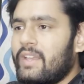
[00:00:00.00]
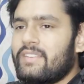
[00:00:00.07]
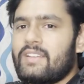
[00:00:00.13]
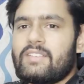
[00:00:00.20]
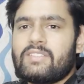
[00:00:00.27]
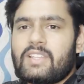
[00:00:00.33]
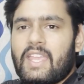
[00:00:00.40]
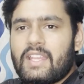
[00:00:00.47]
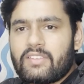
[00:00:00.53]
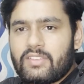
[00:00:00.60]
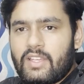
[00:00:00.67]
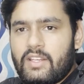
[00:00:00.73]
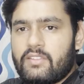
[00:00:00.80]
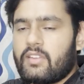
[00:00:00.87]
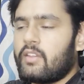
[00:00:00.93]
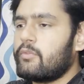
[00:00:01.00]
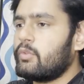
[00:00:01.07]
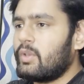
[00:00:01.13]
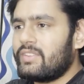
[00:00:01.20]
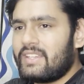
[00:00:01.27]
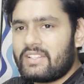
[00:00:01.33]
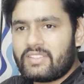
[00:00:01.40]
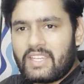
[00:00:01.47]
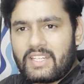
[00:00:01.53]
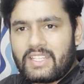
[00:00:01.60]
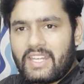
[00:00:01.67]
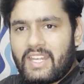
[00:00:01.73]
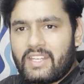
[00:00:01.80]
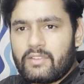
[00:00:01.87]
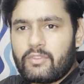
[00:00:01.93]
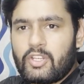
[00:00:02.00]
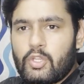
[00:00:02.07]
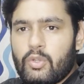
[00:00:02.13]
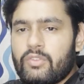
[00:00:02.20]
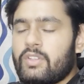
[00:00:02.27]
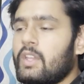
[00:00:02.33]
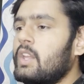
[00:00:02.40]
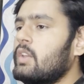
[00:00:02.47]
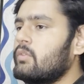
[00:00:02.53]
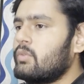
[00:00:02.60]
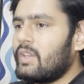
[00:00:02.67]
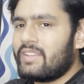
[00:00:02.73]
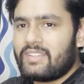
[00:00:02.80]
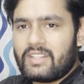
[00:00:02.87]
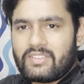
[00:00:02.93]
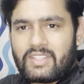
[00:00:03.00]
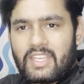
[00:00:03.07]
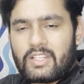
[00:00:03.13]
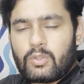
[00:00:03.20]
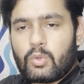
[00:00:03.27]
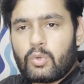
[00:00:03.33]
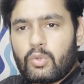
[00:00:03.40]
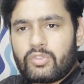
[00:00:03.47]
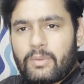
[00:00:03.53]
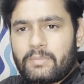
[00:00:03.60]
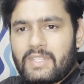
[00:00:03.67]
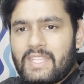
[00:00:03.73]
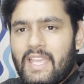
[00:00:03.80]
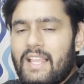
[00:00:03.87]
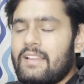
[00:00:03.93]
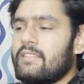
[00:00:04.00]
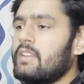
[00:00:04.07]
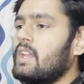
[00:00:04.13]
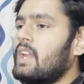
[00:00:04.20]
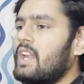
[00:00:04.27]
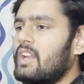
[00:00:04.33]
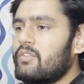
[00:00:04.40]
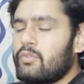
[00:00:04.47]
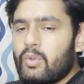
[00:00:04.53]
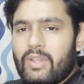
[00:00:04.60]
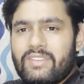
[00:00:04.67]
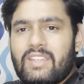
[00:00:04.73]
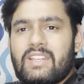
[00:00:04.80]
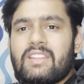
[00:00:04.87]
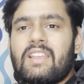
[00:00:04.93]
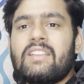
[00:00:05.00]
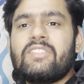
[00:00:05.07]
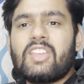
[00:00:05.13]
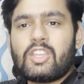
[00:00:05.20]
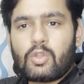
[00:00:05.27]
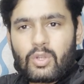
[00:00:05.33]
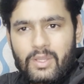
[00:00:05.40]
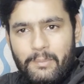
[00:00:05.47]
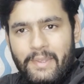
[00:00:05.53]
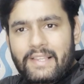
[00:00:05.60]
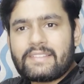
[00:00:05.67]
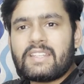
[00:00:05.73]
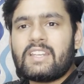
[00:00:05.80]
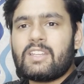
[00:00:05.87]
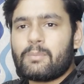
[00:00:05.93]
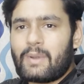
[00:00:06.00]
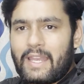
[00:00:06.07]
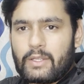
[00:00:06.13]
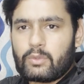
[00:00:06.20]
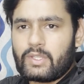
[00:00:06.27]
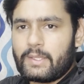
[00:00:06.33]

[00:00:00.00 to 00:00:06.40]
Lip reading: agents can search, few agents can create videos, few agents can do something else, and few agents can check your emails and reply to